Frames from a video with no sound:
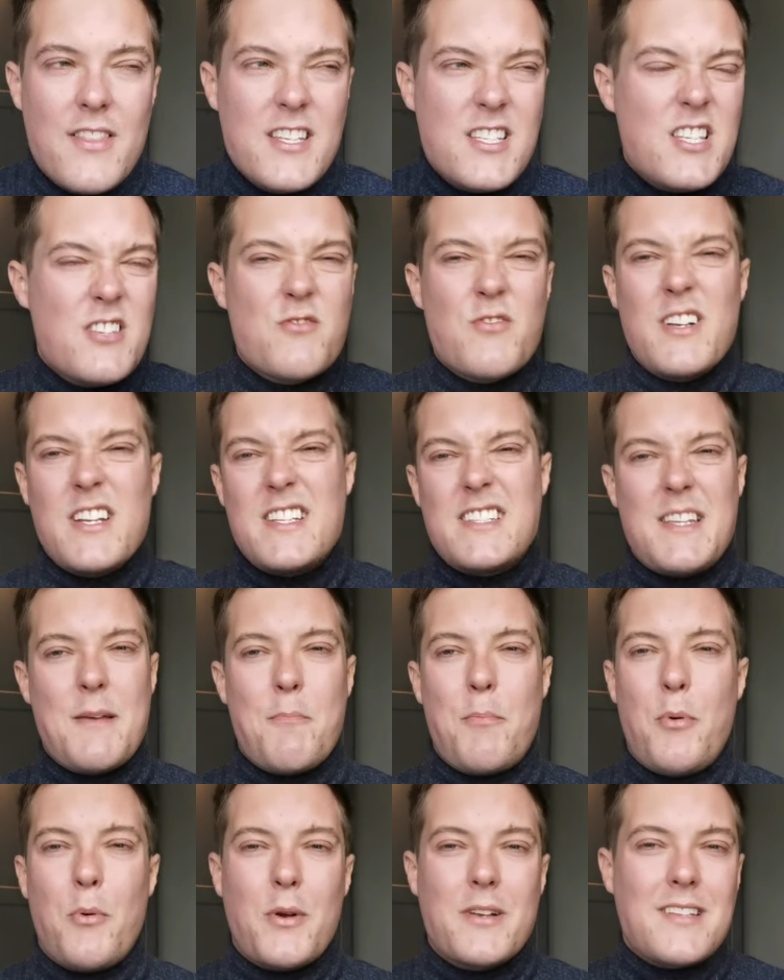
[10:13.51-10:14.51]
This is really
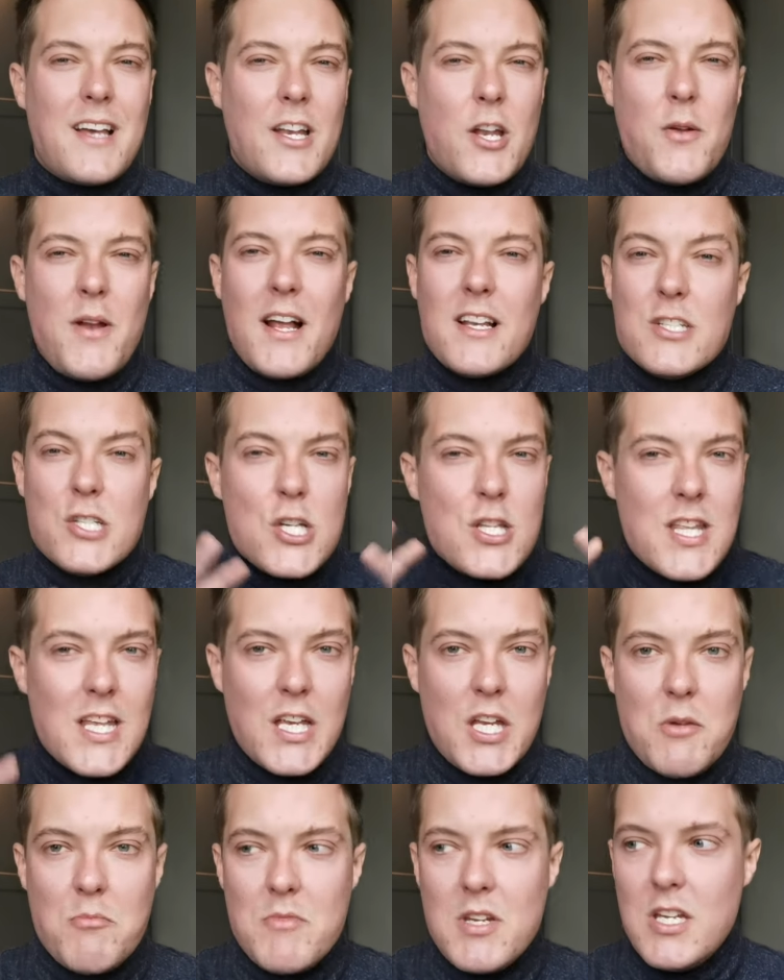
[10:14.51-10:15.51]
simple because I don't actually
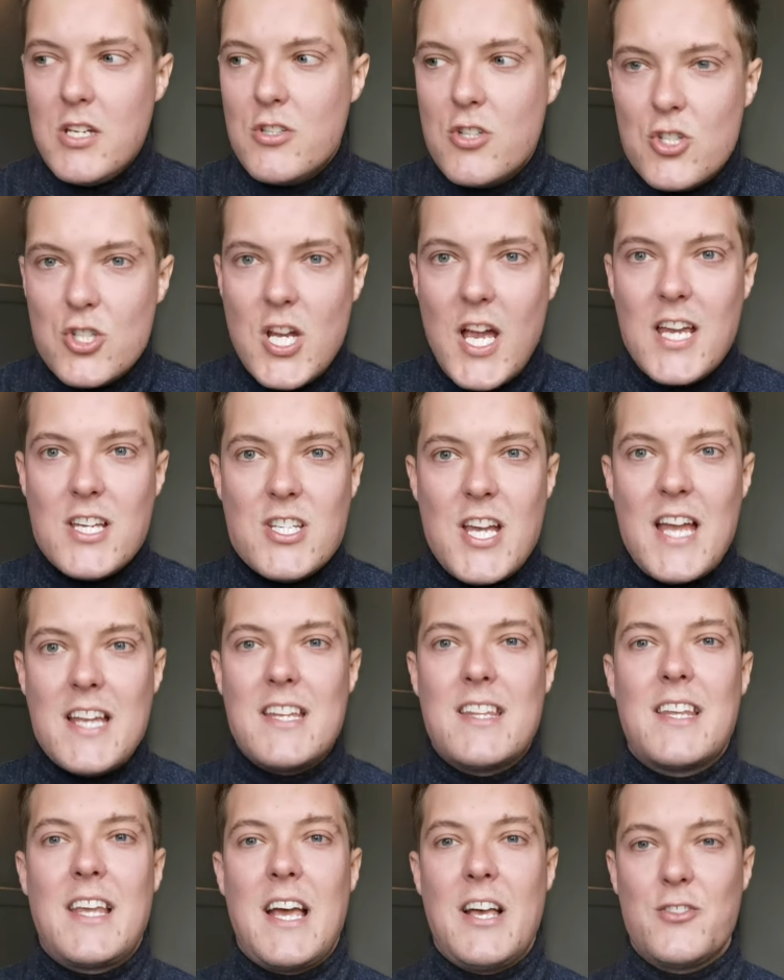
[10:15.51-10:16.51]
think you need to change
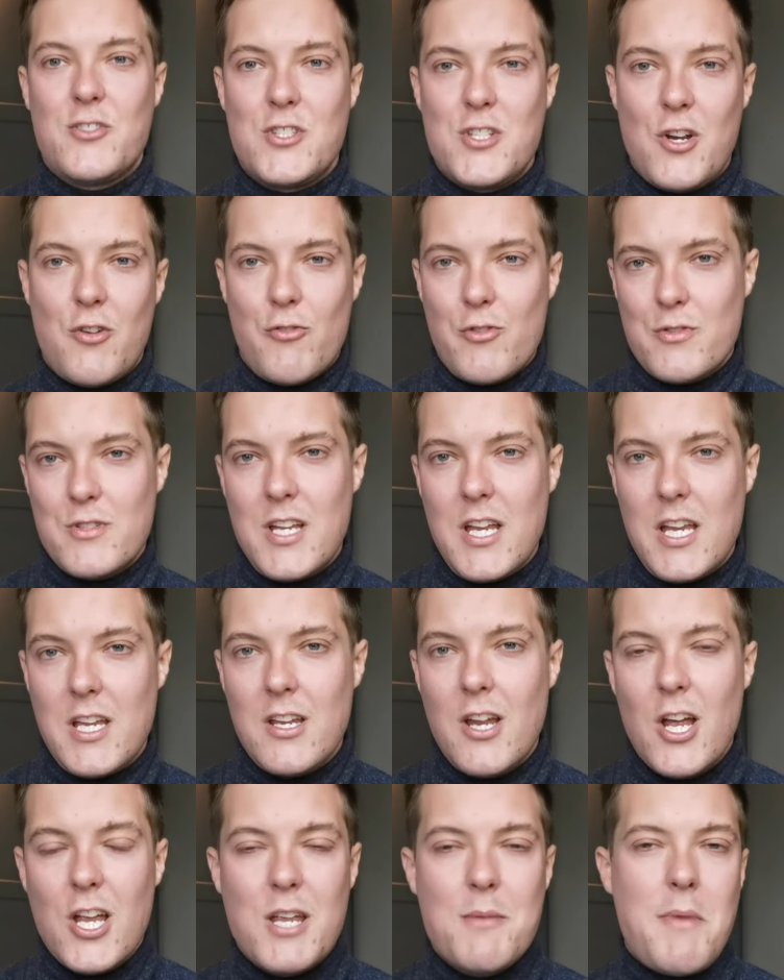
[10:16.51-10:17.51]
anything else in your
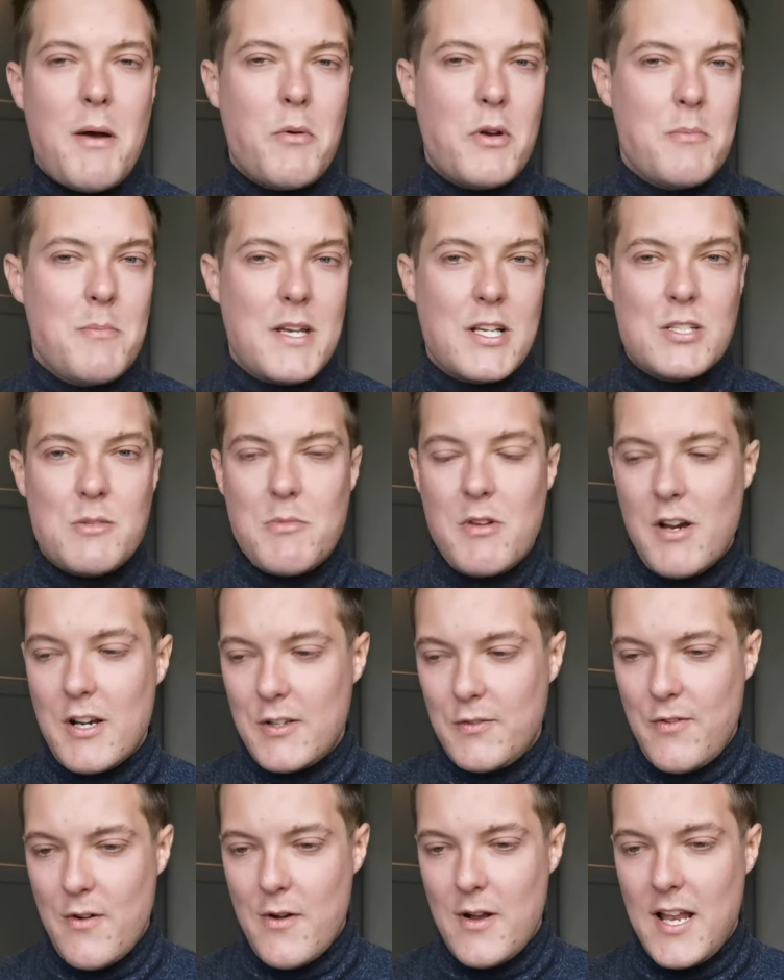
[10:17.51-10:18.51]
routine. You might want to mix up
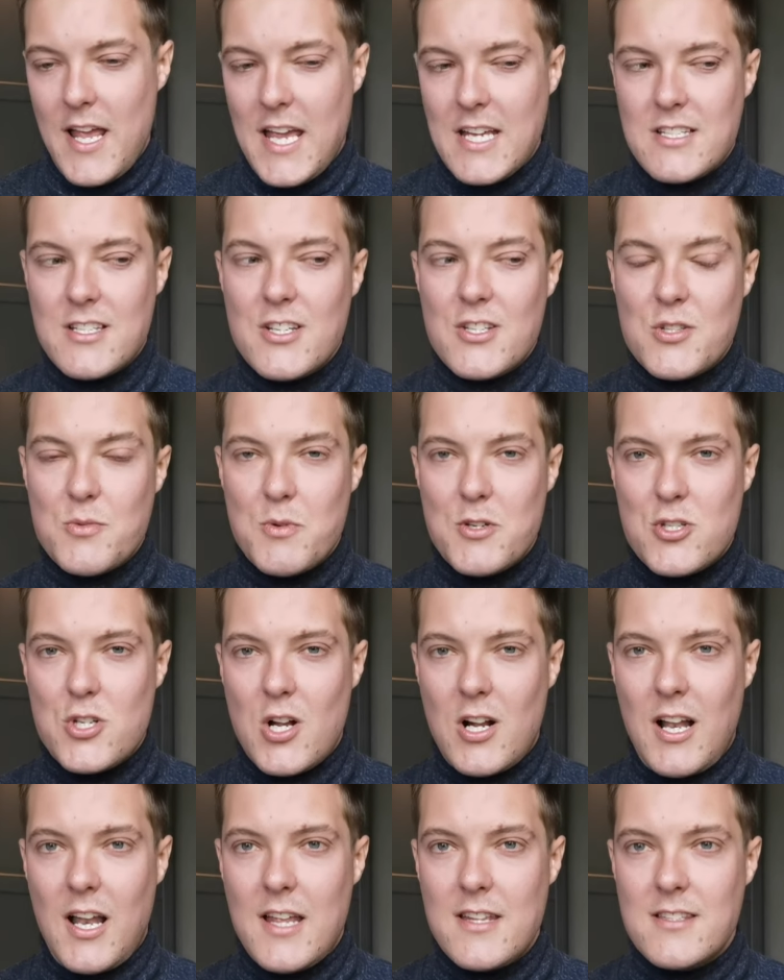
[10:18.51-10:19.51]
your exfoliator,
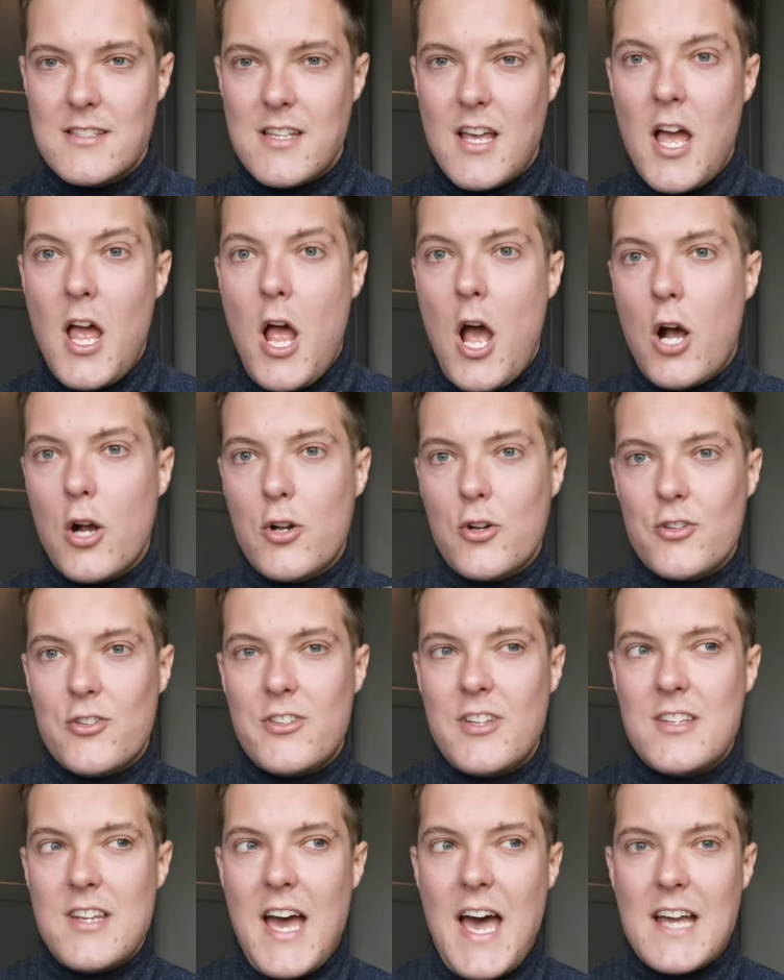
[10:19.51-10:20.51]
switch your cleanser, and
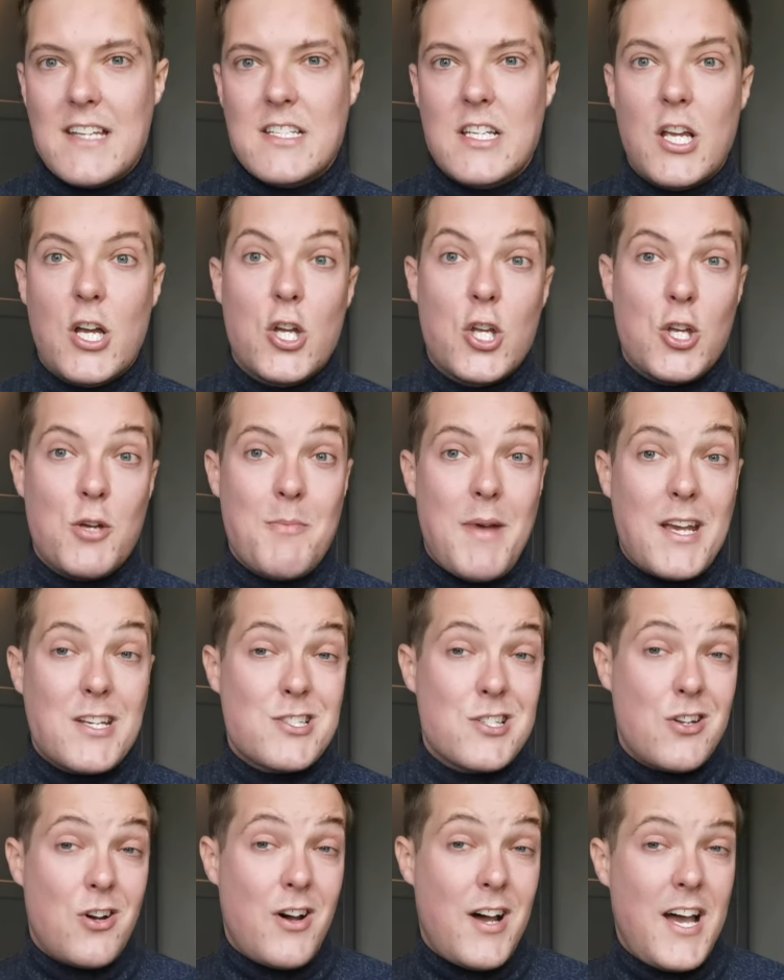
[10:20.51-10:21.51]
consider adding a
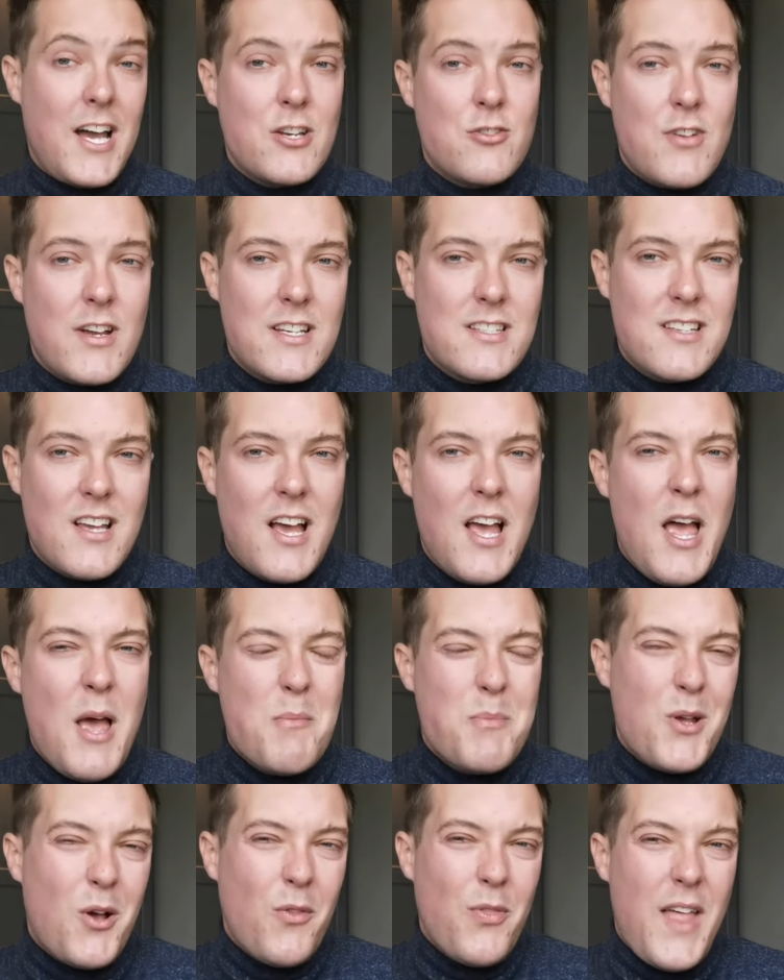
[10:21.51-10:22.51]
humectant or hydrator.
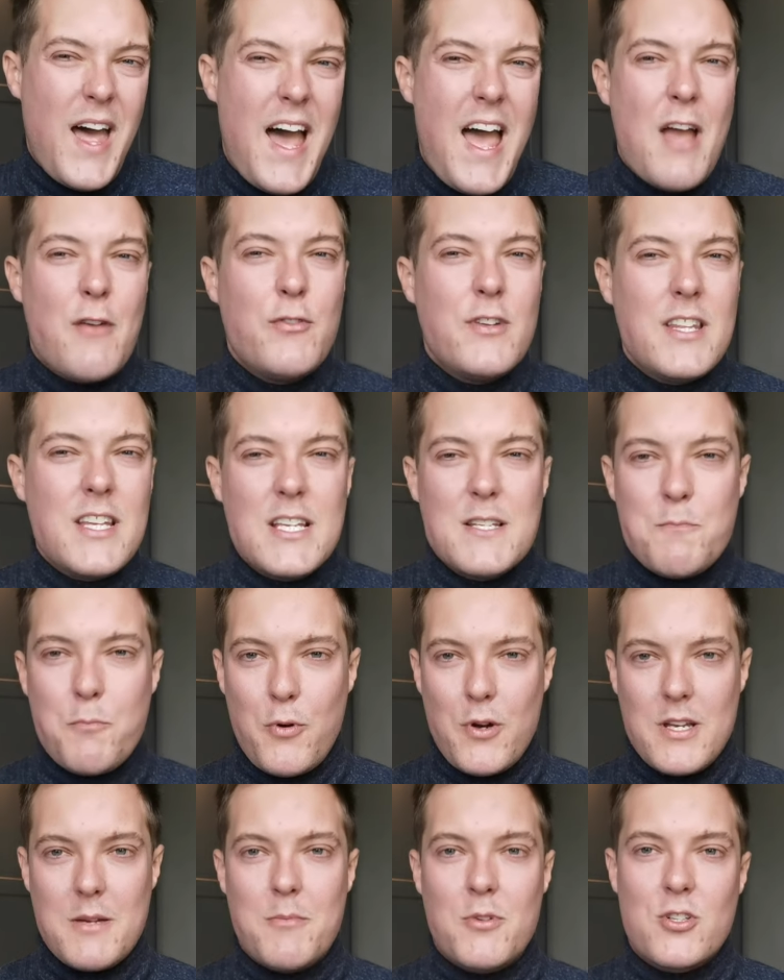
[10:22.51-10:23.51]
Beyond that, everything is
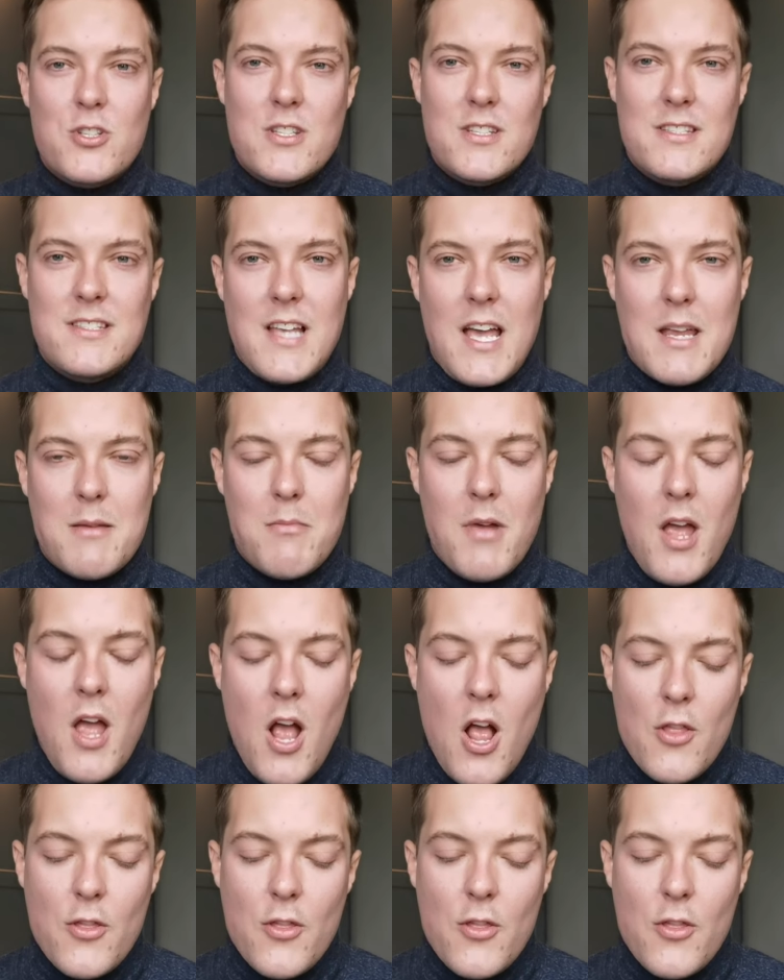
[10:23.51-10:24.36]
pretty much the same.